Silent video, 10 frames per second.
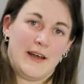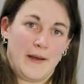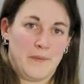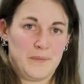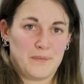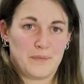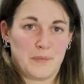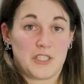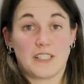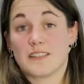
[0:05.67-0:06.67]
Um,
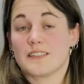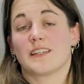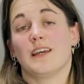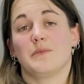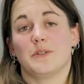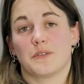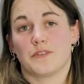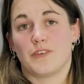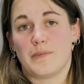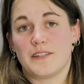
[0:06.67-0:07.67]
projectors can be
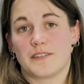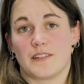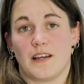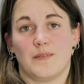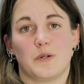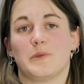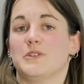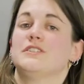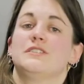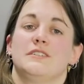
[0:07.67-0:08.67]
ordered from us uh, or
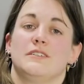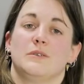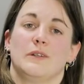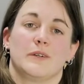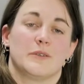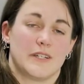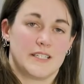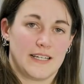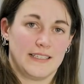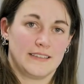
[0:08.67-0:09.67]
purchased at your local
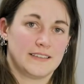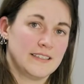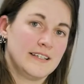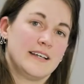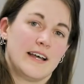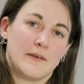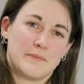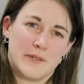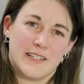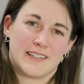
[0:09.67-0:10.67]
retailer. Uh,
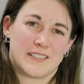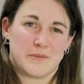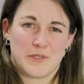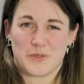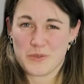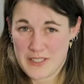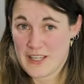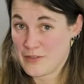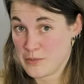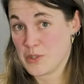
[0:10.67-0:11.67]
many customers already
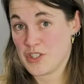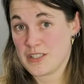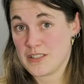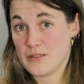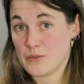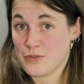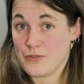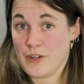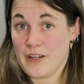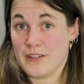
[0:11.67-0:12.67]
have a projector or
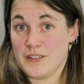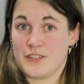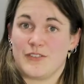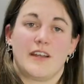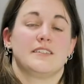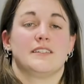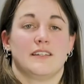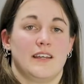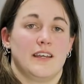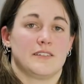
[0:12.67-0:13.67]
find great
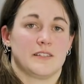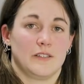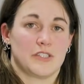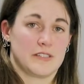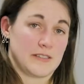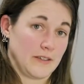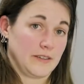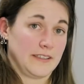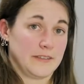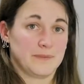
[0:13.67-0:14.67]
second-hand solutions
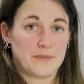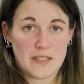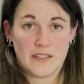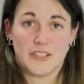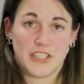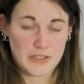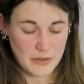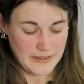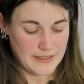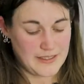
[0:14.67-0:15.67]
locally.
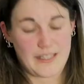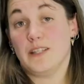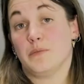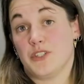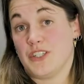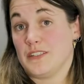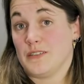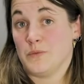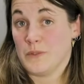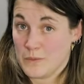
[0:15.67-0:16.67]
Generally, any
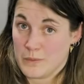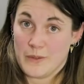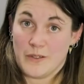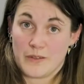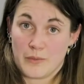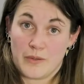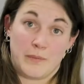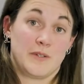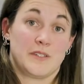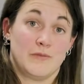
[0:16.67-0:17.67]
projector will work with
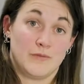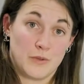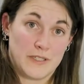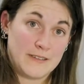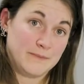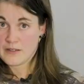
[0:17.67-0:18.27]
BowSim 4D.